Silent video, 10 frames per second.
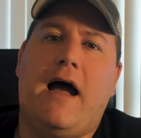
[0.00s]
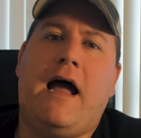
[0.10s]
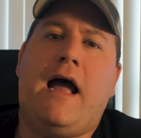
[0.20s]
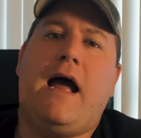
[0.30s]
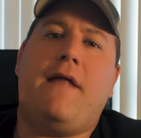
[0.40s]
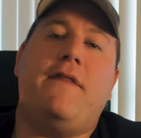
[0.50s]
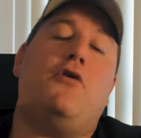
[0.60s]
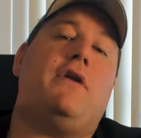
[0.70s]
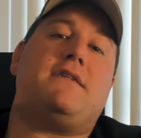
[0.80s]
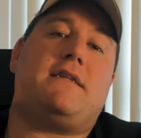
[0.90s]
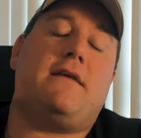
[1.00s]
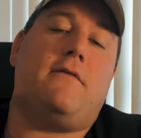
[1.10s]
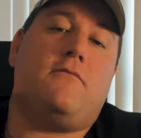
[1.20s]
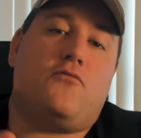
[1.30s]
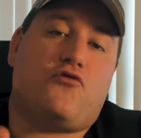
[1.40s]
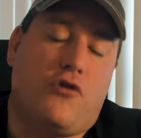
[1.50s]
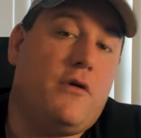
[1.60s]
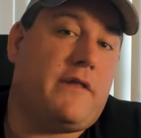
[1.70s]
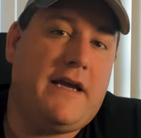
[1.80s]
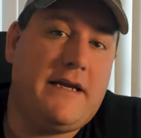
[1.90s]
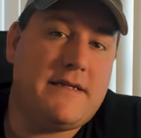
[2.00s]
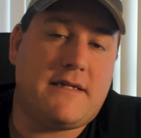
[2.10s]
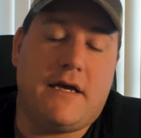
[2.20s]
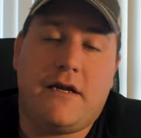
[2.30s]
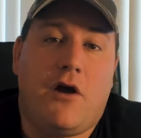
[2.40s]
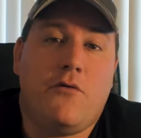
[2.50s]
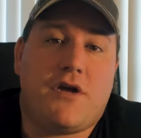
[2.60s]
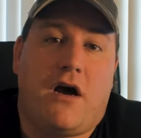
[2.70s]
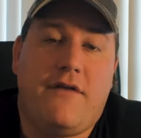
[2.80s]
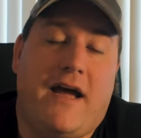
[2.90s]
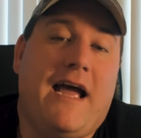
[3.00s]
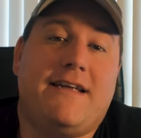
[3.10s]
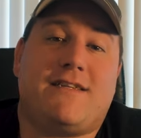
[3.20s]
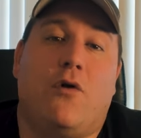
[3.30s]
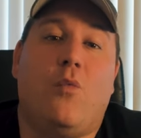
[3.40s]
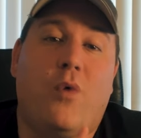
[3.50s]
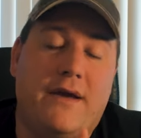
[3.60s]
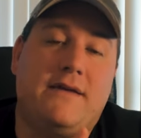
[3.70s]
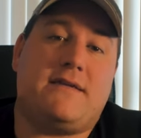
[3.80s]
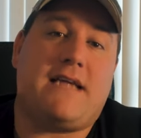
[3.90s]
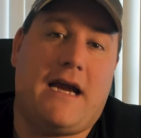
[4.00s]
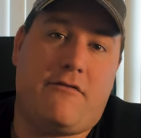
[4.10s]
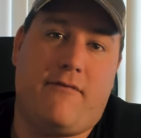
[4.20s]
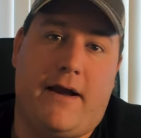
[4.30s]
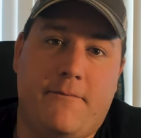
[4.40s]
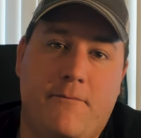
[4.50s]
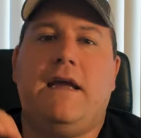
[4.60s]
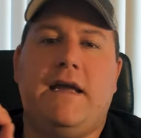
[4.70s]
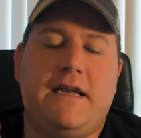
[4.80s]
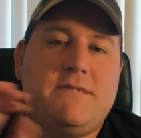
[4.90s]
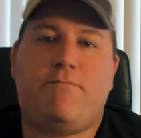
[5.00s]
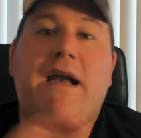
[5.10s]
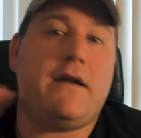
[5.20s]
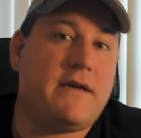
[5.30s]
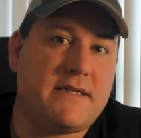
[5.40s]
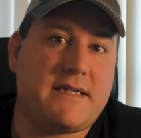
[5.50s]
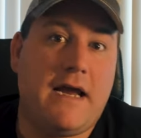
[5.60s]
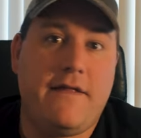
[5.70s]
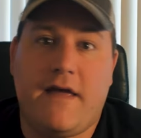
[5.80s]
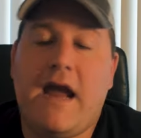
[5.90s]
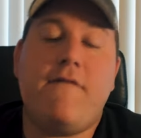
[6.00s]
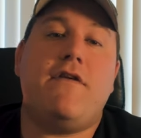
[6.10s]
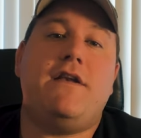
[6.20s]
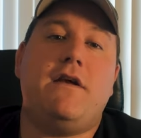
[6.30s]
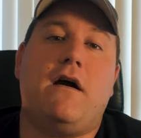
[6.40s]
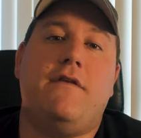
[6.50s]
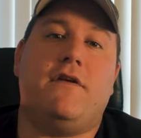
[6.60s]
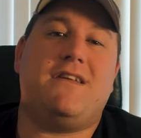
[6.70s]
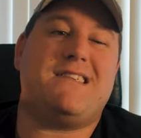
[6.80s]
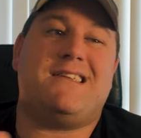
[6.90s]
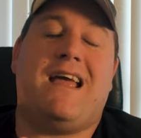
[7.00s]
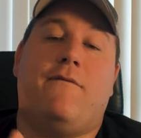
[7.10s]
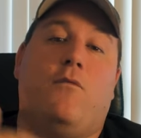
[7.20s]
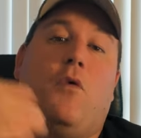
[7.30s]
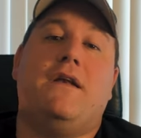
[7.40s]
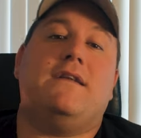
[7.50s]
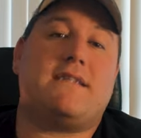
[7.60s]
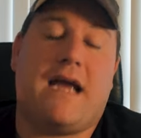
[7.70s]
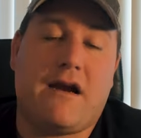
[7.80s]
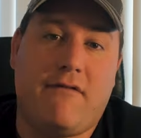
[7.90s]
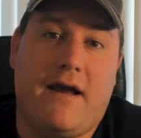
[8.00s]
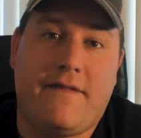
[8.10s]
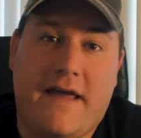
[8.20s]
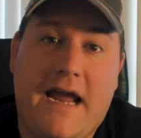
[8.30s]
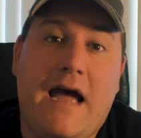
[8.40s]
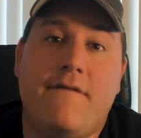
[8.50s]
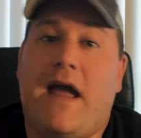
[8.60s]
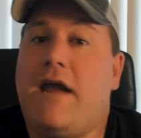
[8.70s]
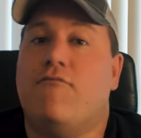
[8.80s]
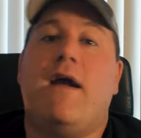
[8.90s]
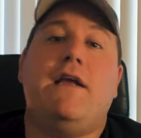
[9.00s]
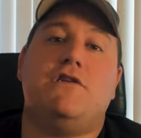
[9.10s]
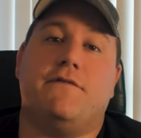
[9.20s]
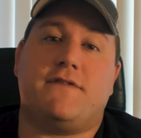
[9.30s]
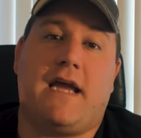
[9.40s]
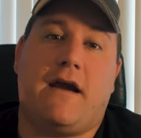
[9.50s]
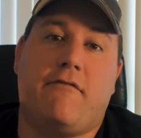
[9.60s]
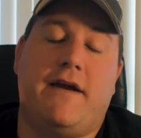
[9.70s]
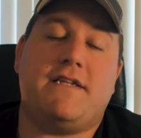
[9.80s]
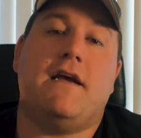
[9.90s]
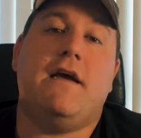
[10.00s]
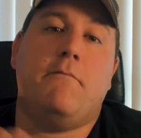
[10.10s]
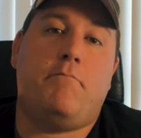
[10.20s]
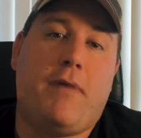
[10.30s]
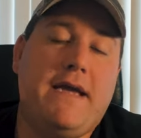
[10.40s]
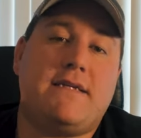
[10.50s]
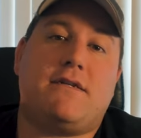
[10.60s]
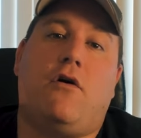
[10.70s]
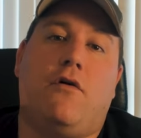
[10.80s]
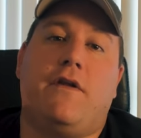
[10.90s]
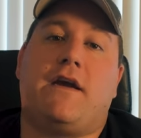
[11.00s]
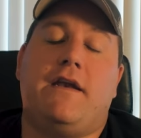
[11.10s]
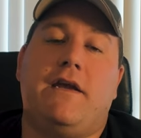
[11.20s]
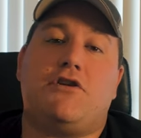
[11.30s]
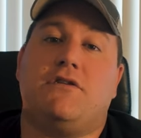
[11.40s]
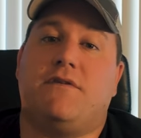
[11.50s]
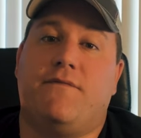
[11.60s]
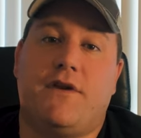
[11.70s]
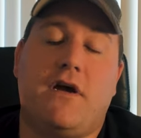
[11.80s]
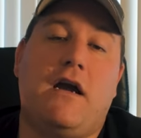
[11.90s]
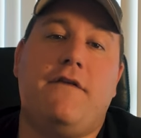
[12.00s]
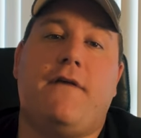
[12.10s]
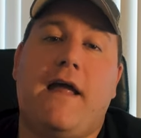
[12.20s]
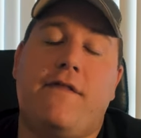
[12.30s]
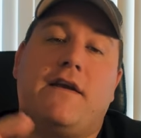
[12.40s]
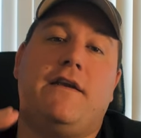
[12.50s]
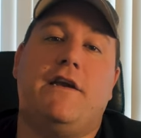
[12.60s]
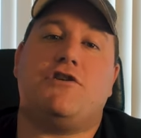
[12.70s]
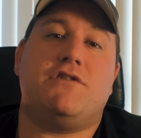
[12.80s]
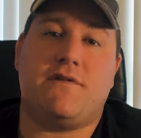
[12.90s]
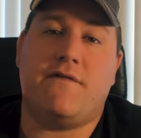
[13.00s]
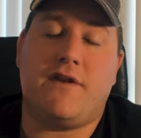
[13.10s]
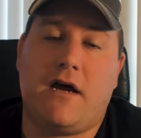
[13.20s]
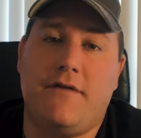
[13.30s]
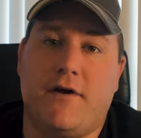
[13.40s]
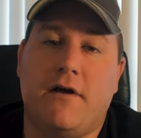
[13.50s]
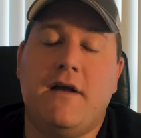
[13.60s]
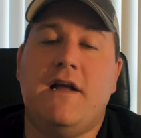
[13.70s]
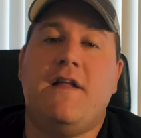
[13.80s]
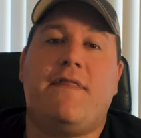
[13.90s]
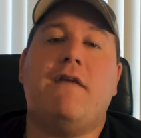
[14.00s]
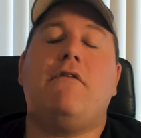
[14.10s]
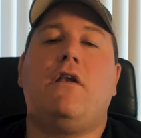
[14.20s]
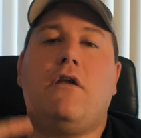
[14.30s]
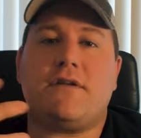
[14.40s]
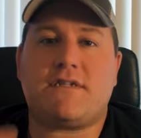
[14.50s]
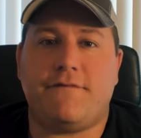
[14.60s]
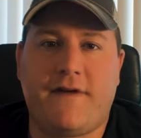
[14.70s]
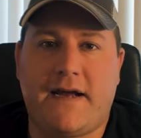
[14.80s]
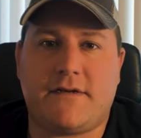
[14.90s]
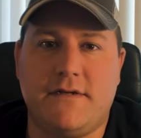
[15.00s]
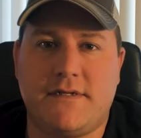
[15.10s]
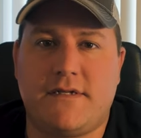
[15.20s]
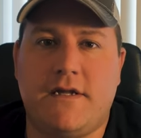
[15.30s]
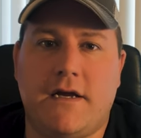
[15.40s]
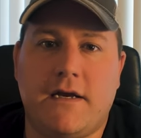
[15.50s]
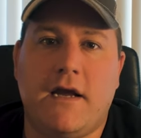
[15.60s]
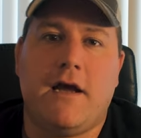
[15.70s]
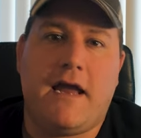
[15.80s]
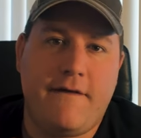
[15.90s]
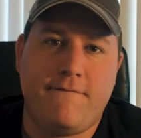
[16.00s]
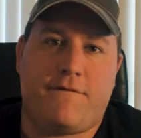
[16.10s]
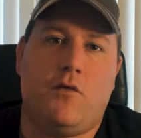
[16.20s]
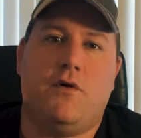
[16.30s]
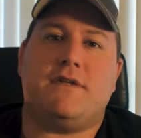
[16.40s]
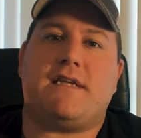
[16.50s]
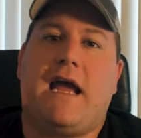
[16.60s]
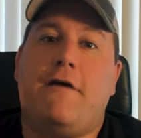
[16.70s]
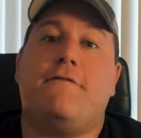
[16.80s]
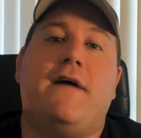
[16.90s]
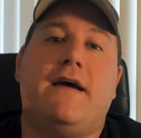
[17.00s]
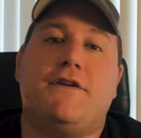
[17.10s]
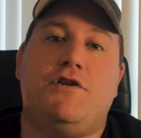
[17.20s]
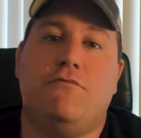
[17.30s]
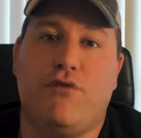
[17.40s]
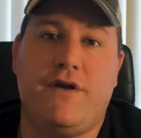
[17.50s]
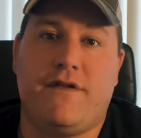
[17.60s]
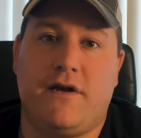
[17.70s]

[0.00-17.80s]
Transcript: And the honest truth is that no diver has one SAC rate. It is better to say that every diver doesn't have one SAC rate, they have a range of SAC rates based on the conditions of the dive and the conditions of the diver. There are lots of factors that influence how fast you breathe